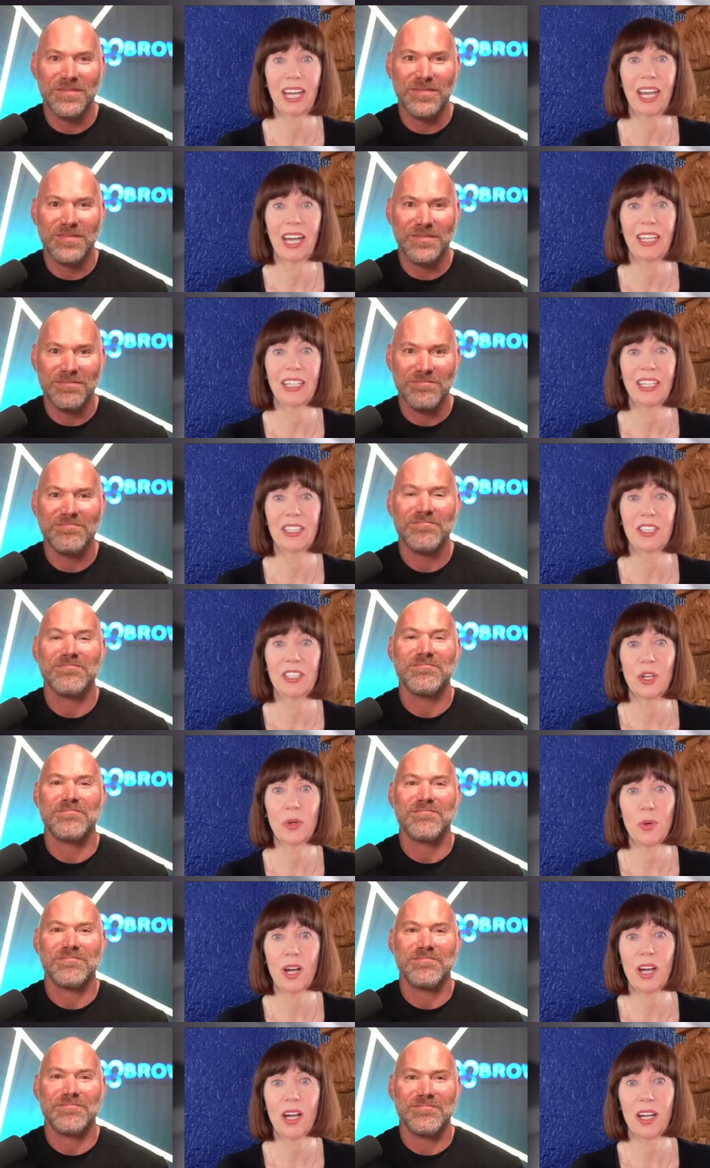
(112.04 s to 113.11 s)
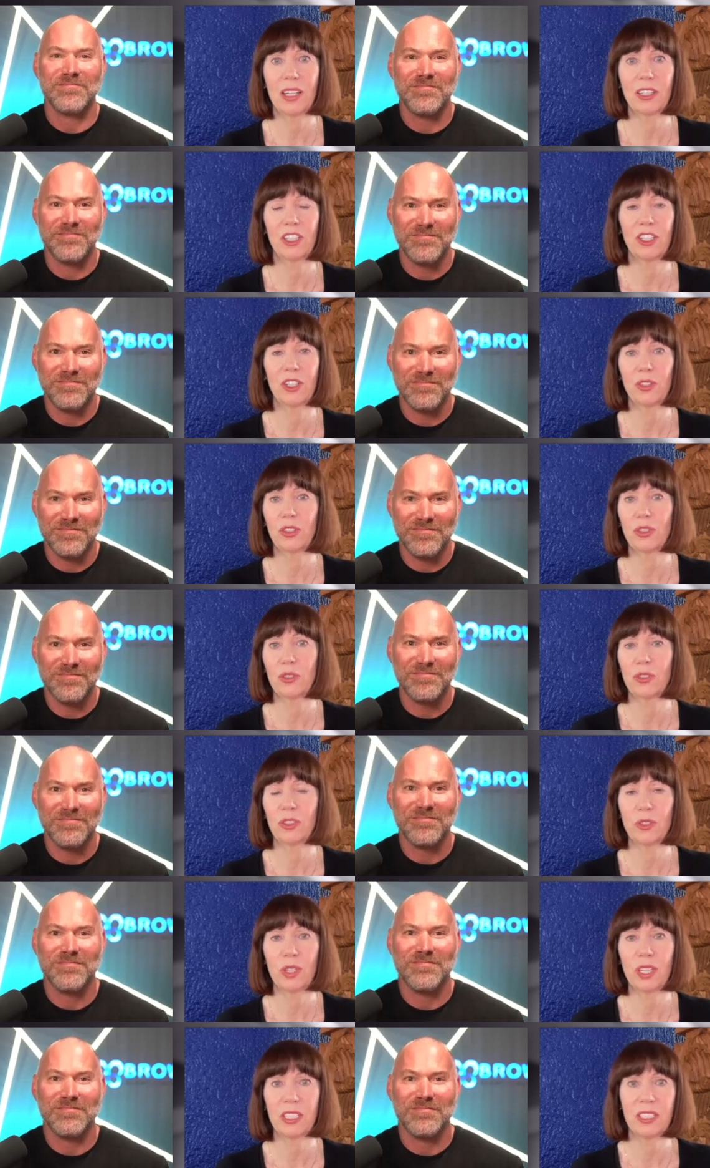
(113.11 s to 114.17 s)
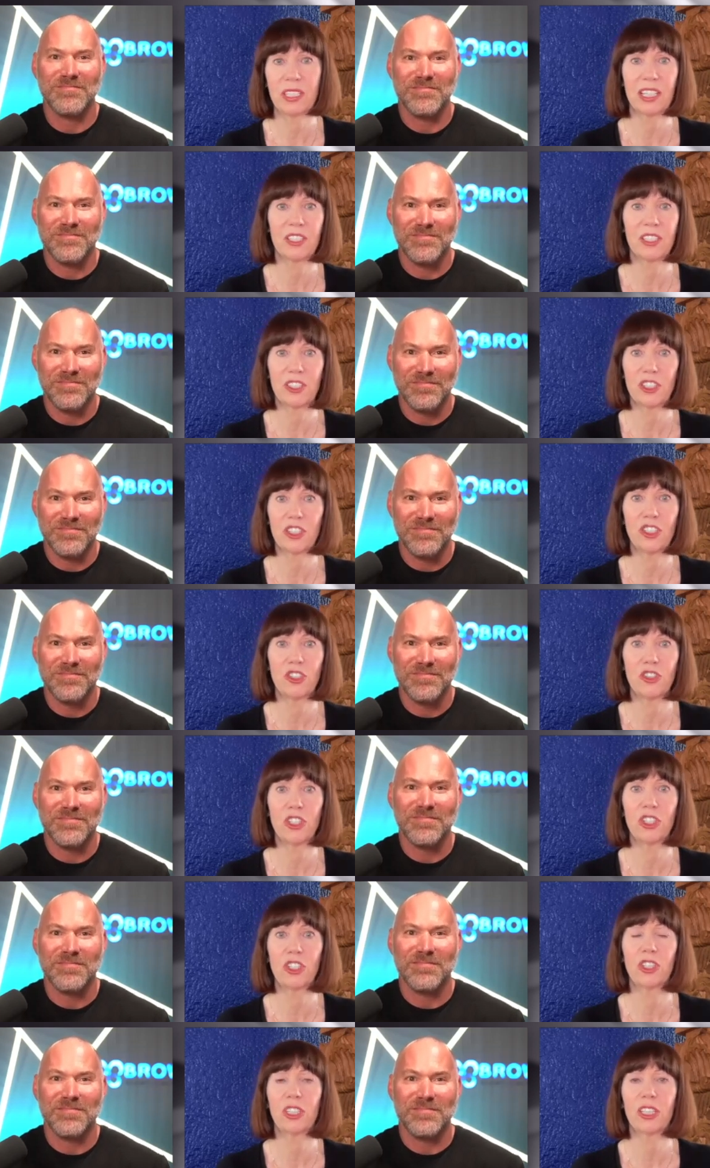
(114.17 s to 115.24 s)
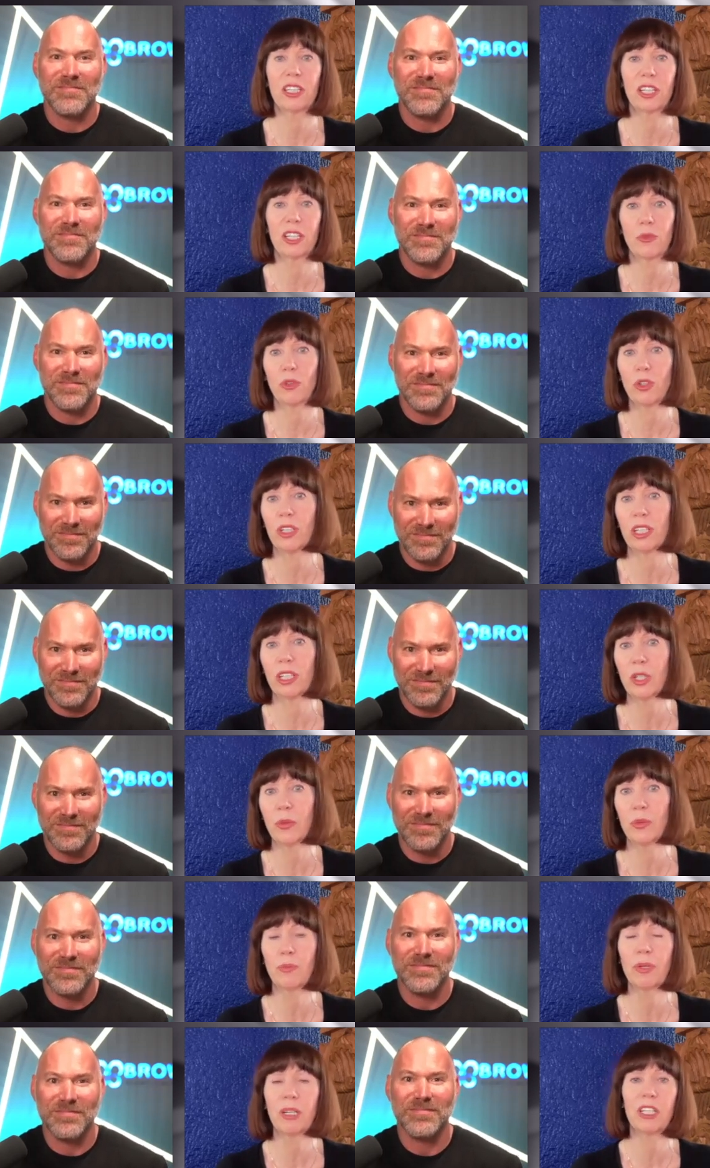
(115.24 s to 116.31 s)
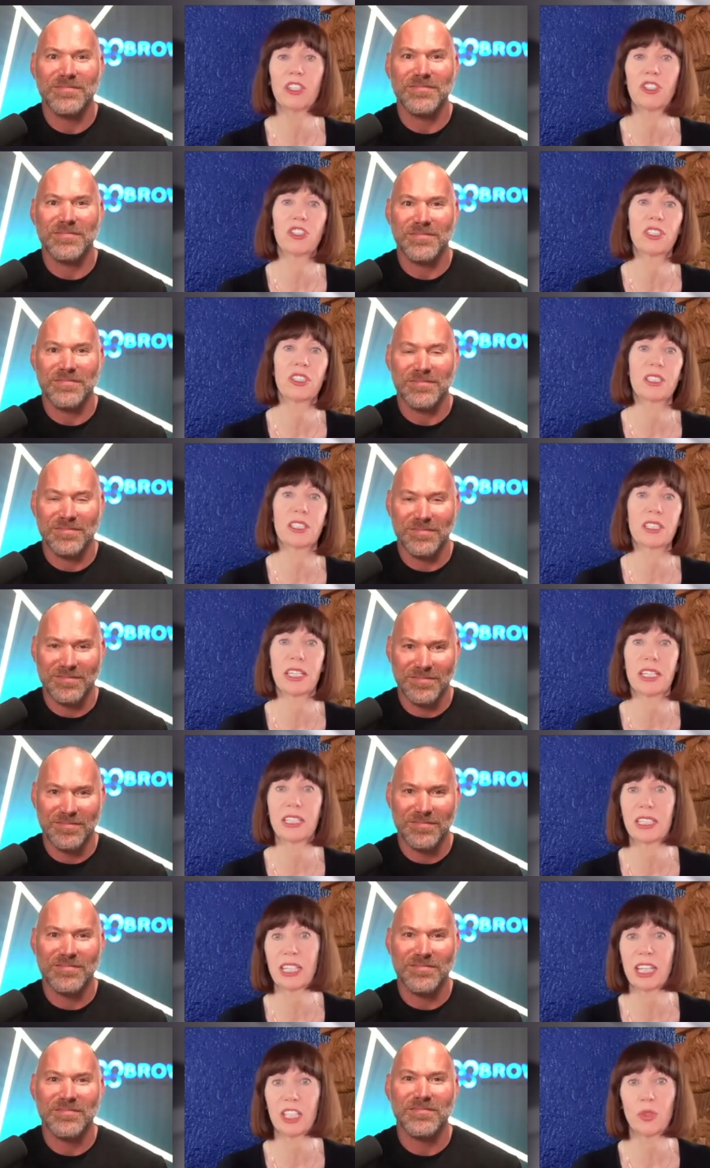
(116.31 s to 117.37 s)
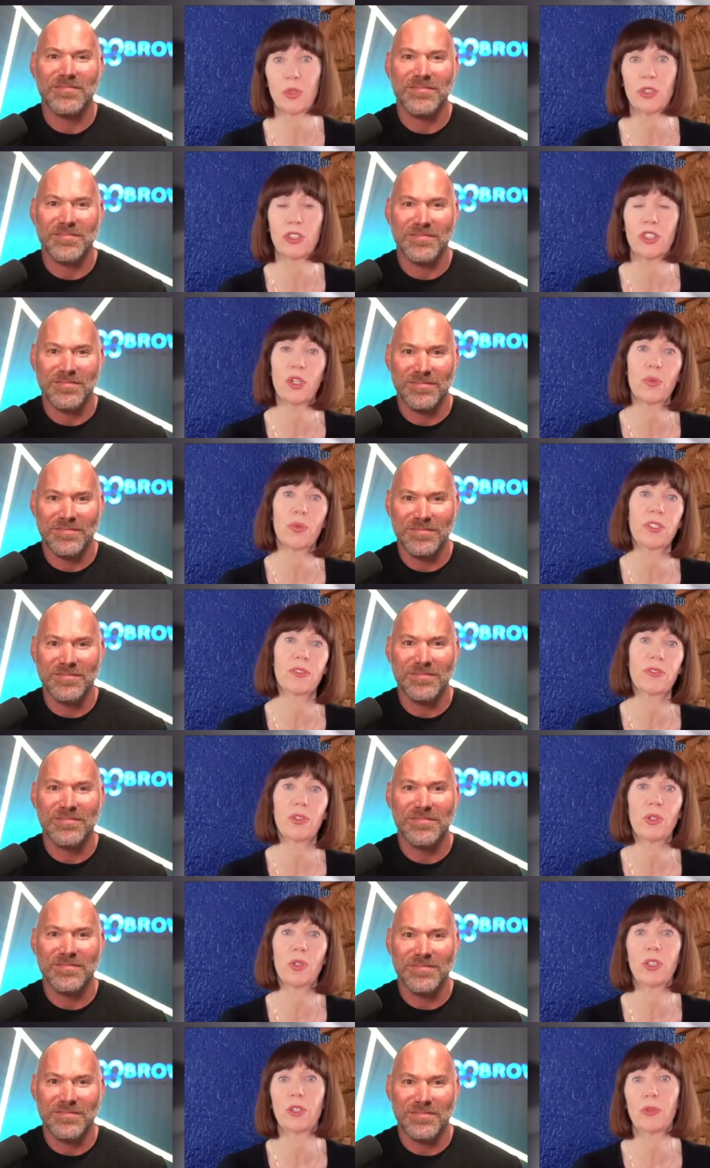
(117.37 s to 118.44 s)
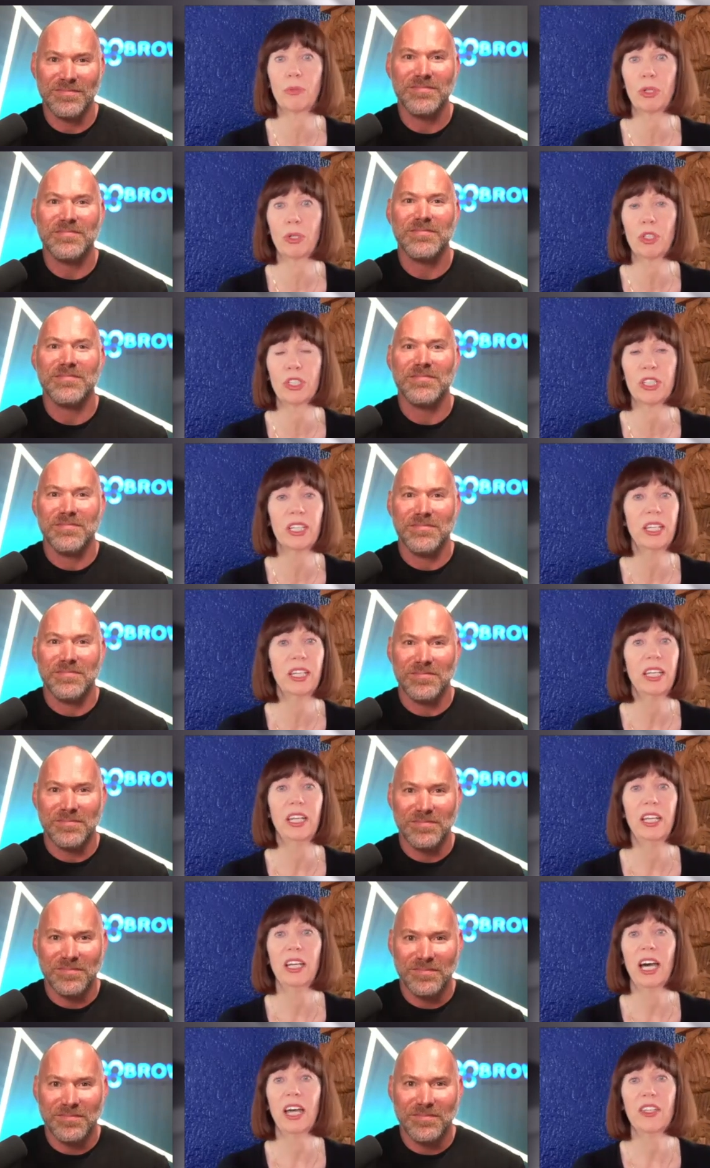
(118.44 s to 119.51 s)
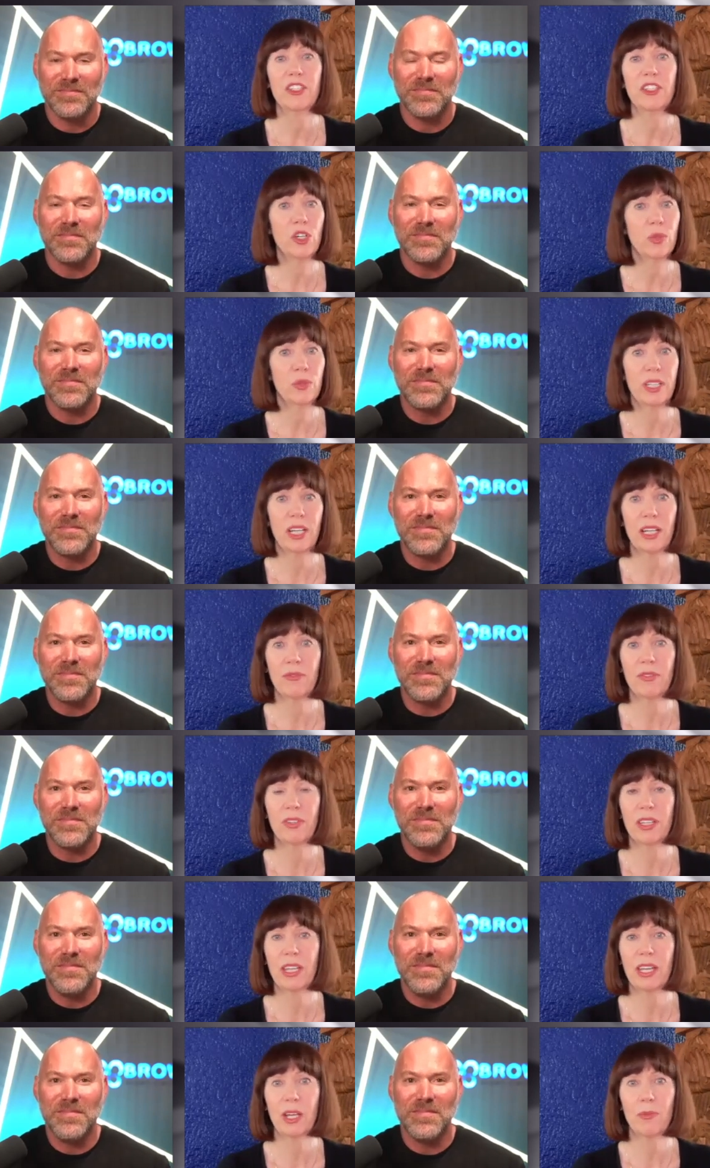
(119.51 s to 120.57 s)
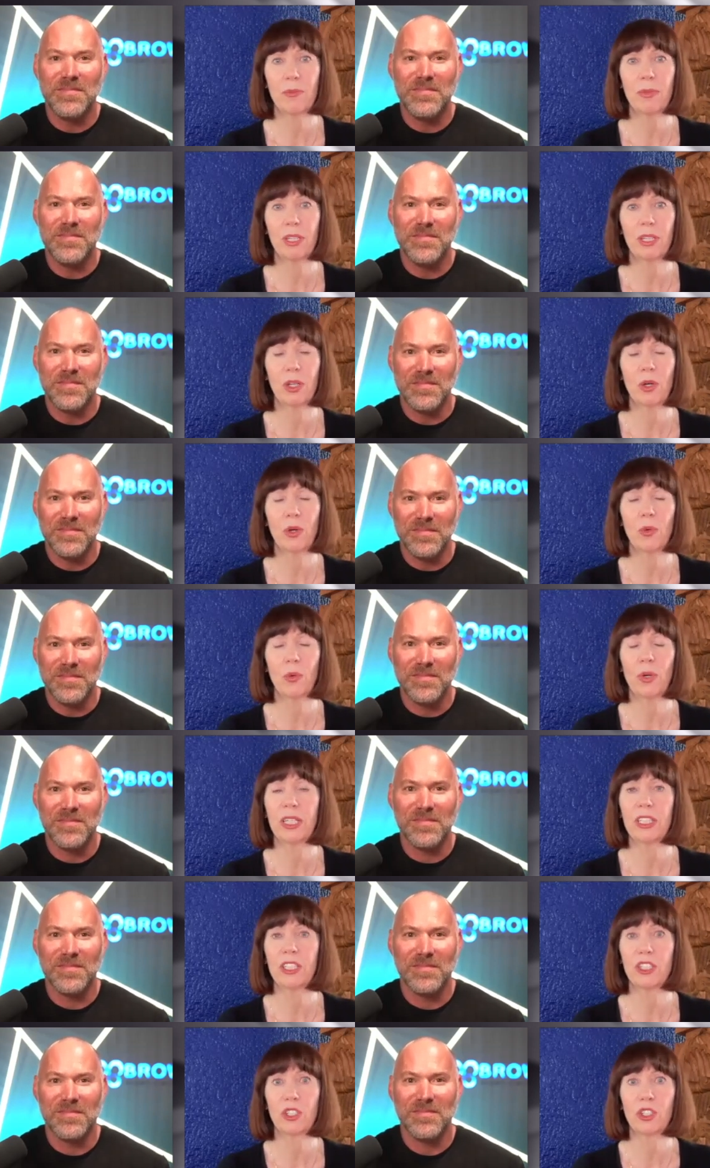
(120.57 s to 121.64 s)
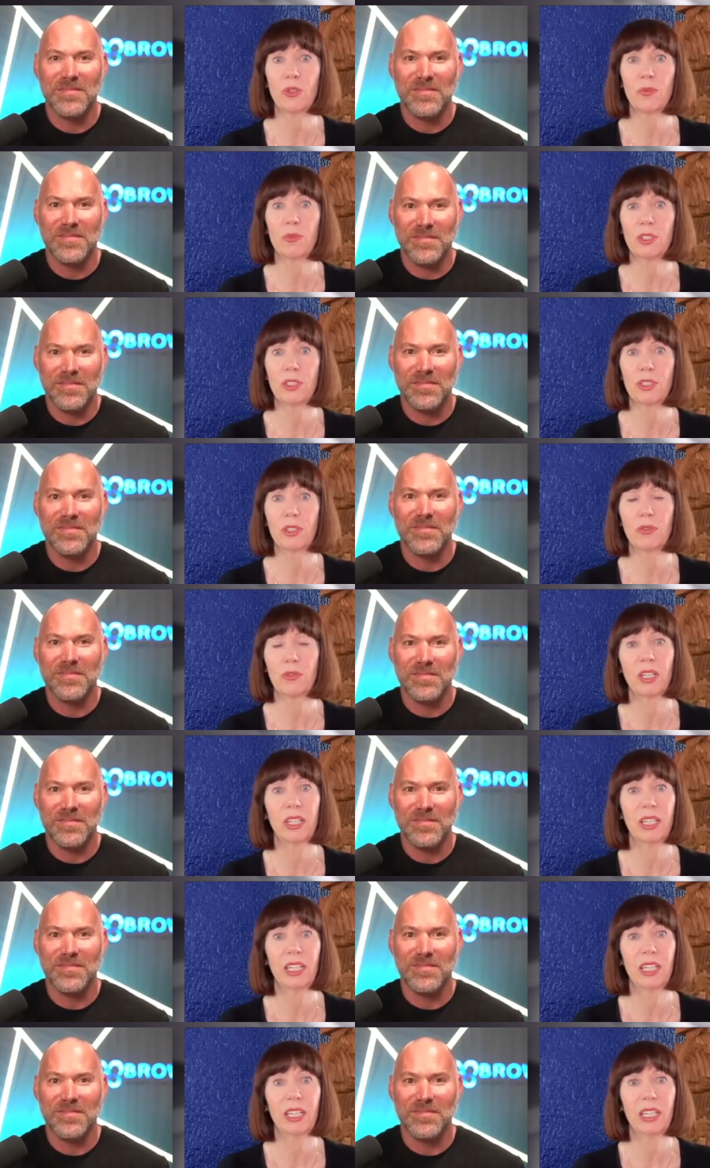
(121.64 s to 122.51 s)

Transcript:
Speaker 1: and it's so hard. You know, you, you, they start surgery early, they run late with patients, their schedules always full and booked, and there's no time for them. You know, in terms of